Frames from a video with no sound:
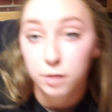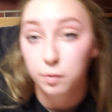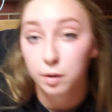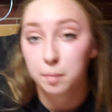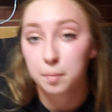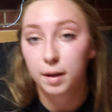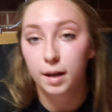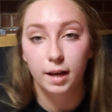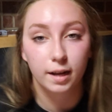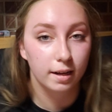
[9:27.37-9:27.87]
On the way
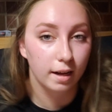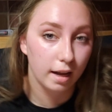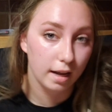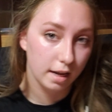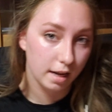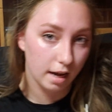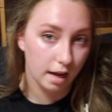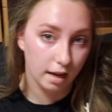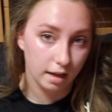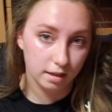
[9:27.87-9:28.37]
back, I
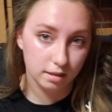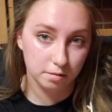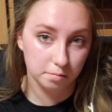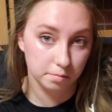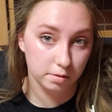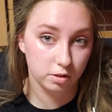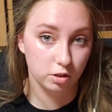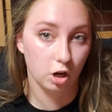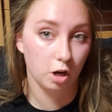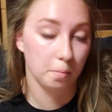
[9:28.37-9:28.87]
got some
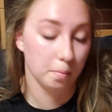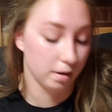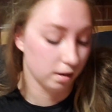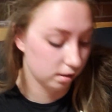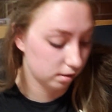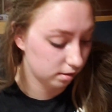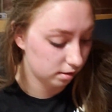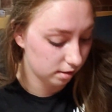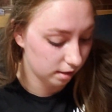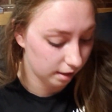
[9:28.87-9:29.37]

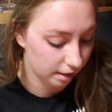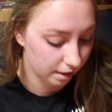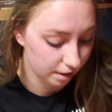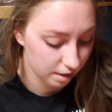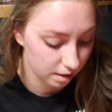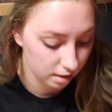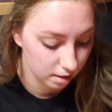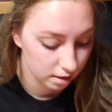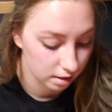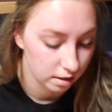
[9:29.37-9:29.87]
Starbucks
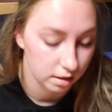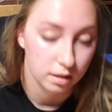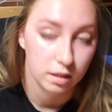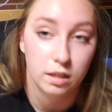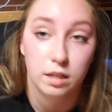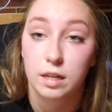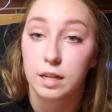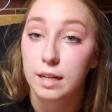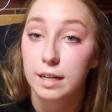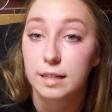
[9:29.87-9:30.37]
and
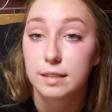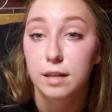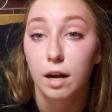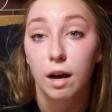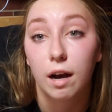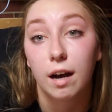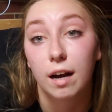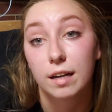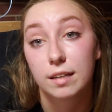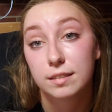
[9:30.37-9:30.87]
it's
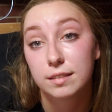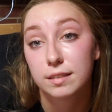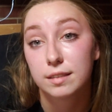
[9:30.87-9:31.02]
hot.